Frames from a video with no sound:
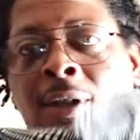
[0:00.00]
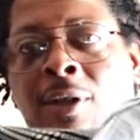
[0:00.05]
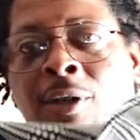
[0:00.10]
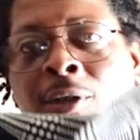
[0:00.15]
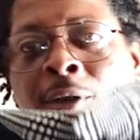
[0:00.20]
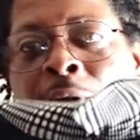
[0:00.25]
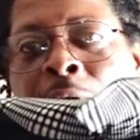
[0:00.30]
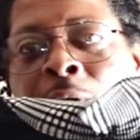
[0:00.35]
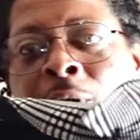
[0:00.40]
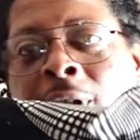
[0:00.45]

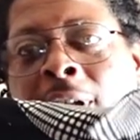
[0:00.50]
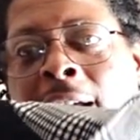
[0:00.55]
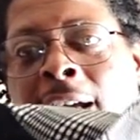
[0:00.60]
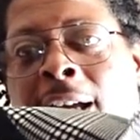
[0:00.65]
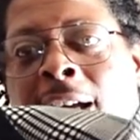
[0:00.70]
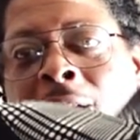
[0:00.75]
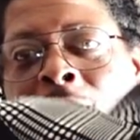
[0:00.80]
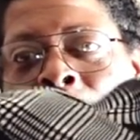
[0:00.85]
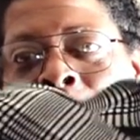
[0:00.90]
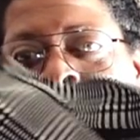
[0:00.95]
a little
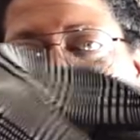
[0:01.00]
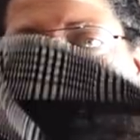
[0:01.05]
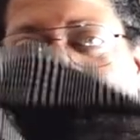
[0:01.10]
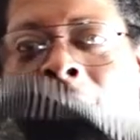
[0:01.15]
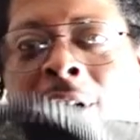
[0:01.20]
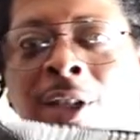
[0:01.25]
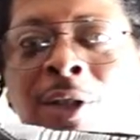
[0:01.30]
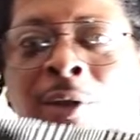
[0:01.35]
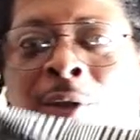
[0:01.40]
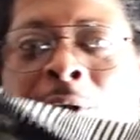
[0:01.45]
casual
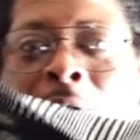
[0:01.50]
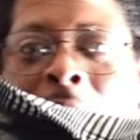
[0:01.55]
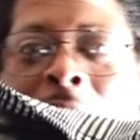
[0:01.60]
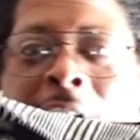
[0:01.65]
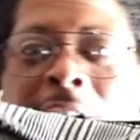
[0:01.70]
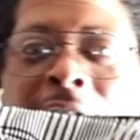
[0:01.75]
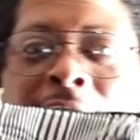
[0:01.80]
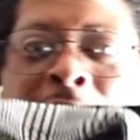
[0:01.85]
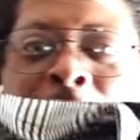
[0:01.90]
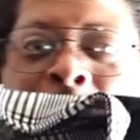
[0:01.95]
wear you know to
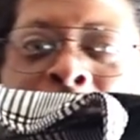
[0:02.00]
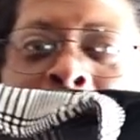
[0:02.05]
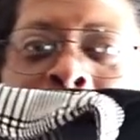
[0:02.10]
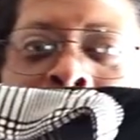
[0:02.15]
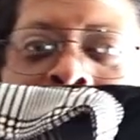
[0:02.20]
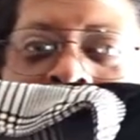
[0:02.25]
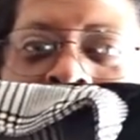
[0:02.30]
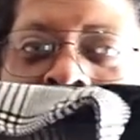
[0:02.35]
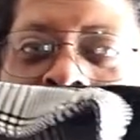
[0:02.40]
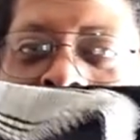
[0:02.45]
get your
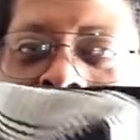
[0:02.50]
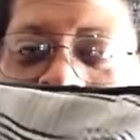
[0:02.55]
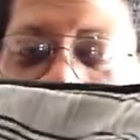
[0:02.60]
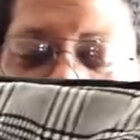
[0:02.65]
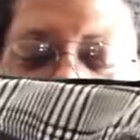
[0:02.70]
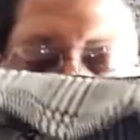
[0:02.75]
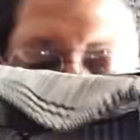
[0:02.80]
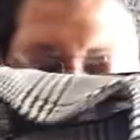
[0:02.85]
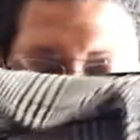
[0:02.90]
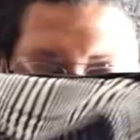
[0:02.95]
grown man
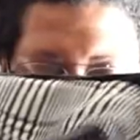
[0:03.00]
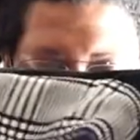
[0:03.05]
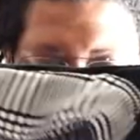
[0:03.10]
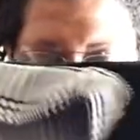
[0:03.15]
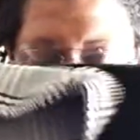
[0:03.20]
on